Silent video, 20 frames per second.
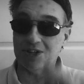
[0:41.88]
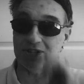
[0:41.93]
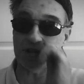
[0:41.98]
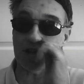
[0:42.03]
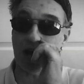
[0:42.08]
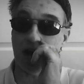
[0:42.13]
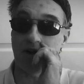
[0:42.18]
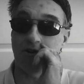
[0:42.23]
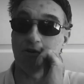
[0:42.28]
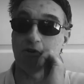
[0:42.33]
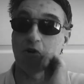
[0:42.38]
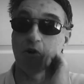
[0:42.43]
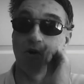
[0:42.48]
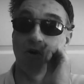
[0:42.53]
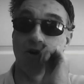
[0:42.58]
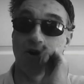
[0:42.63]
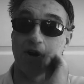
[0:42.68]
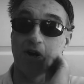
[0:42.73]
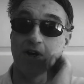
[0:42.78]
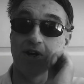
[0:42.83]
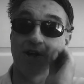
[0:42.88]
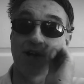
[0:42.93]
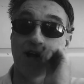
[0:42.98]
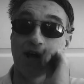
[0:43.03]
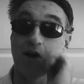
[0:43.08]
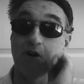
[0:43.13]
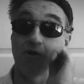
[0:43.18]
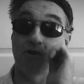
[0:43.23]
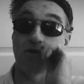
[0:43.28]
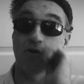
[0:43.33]
Al Gore.
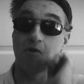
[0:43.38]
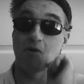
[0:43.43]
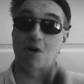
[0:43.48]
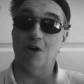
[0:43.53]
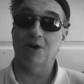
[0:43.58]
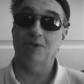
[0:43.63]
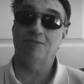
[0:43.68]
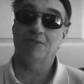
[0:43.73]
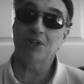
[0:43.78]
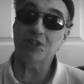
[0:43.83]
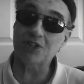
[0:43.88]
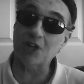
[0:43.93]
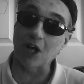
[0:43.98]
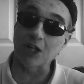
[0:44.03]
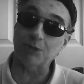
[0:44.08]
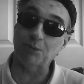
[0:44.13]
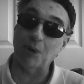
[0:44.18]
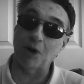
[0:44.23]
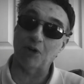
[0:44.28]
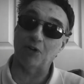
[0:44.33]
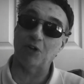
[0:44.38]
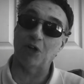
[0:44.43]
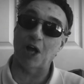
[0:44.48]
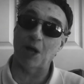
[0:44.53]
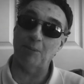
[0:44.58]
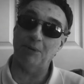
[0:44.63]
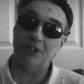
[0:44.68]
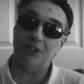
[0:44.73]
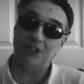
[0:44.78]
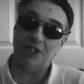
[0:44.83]
He talks about
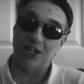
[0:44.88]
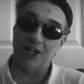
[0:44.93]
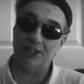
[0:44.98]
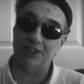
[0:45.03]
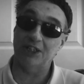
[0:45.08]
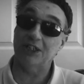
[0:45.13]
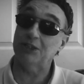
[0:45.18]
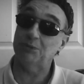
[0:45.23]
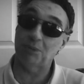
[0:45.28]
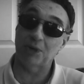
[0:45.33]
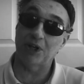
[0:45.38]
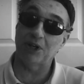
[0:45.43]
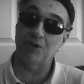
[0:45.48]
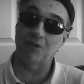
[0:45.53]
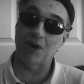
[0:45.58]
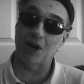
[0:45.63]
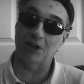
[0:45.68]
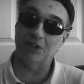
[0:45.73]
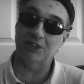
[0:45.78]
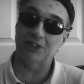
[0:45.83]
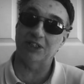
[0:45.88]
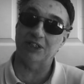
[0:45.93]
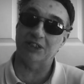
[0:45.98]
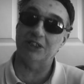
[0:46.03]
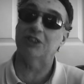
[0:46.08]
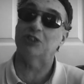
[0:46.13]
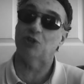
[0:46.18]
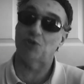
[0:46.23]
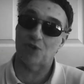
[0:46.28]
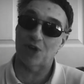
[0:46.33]
climate change. He's been around
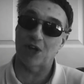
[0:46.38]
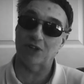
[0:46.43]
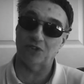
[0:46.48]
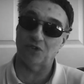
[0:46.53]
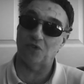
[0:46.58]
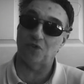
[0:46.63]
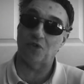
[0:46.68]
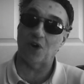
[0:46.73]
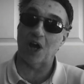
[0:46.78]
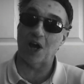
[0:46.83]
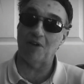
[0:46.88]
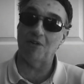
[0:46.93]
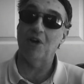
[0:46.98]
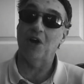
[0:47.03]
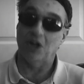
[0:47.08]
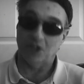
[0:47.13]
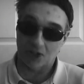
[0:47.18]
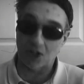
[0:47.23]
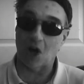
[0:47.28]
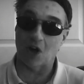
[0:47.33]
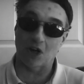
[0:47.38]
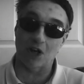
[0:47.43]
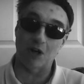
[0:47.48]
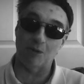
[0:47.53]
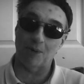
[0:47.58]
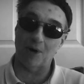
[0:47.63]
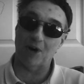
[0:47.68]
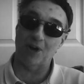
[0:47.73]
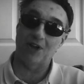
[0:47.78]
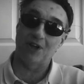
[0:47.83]
since 2005 talking
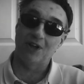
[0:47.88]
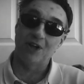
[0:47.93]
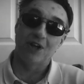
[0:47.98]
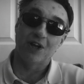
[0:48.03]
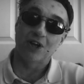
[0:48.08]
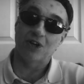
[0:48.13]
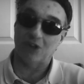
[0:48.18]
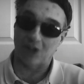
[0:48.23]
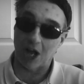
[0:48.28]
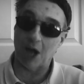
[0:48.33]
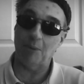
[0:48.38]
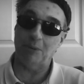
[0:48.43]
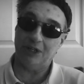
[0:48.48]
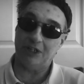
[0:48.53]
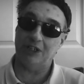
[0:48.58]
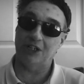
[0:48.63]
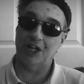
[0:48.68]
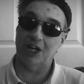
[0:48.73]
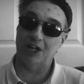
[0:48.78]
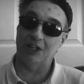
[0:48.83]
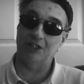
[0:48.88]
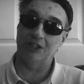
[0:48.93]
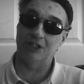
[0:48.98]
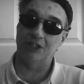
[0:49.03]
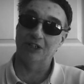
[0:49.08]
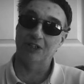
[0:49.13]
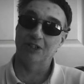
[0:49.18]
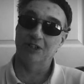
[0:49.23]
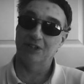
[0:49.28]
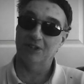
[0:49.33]
about it. Climate change.
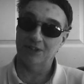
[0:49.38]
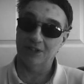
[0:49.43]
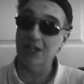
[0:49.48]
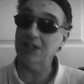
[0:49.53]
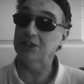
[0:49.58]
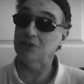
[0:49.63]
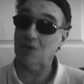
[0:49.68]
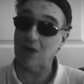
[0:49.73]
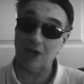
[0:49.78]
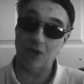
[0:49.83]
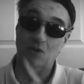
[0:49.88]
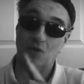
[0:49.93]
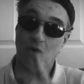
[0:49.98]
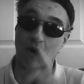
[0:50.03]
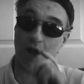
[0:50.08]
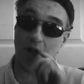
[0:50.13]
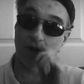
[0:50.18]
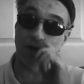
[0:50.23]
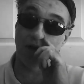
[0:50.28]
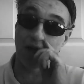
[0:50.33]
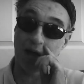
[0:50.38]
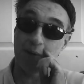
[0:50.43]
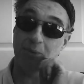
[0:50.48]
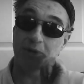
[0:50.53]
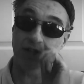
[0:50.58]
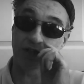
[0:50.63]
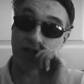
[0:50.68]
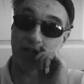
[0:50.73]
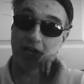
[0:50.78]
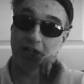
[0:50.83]
That's right. It's called
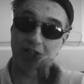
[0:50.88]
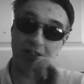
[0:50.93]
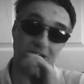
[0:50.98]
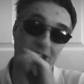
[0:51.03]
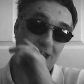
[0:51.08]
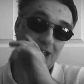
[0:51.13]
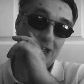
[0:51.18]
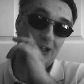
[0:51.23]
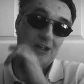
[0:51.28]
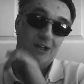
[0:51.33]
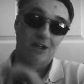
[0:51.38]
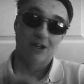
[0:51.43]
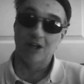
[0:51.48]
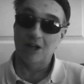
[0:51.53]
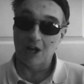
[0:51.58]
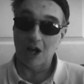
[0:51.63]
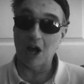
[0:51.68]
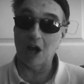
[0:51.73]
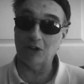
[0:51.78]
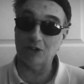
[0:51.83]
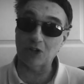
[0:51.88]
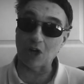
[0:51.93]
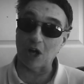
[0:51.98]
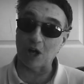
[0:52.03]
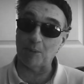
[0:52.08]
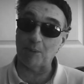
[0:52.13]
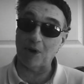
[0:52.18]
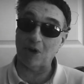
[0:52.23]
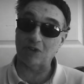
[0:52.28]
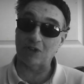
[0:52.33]
climate change. I'll talk
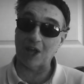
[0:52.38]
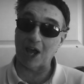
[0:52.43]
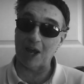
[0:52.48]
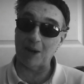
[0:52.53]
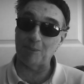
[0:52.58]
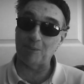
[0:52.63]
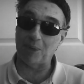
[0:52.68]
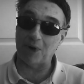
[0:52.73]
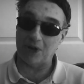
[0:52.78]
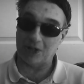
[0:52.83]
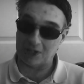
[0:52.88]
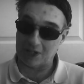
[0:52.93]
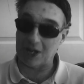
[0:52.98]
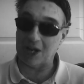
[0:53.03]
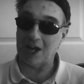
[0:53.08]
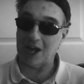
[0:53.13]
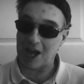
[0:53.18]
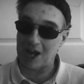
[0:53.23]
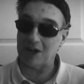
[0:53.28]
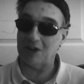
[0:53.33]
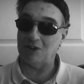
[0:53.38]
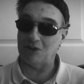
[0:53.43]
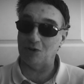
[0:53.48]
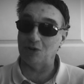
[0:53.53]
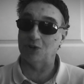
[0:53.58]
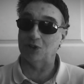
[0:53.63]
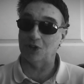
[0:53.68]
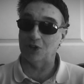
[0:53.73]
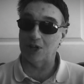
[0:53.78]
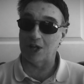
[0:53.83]
about that, but add a
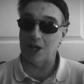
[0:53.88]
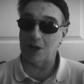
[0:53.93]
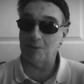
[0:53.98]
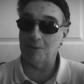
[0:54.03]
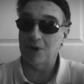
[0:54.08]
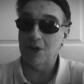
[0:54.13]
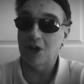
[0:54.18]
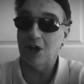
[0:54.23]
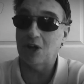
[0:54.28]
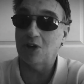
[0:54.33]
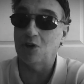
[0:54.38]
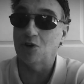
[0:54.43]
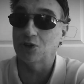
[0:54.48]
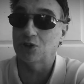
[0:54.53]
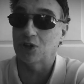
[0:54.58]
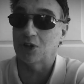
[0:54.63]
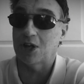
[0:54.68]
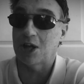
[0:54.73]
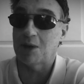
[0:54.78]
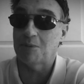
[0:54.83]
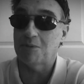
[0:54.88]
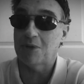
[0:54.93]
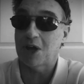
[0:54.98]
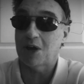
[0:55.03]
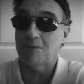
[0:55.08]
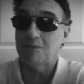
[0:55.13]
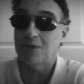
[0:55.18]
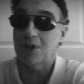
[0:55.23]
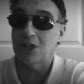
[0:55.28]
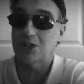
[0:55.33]
username. Yeah,
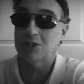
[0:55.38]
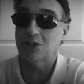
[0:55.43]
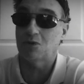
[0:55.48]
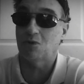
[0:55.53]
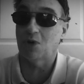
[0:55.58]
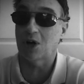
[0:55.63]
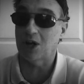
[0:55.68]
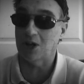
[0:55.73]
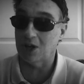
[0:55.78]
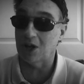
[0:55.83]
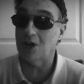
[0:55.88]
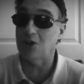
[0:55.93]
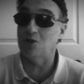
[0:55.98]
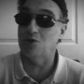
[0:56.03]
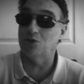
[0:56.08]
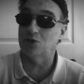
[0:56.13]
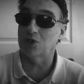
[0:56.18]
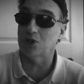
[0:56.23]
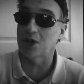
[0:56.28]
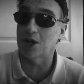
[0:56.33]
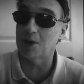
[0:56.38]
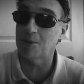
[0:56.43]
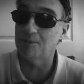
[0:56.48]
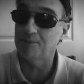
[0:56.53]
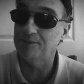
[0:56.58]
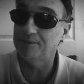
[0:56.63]
that's the word. A username.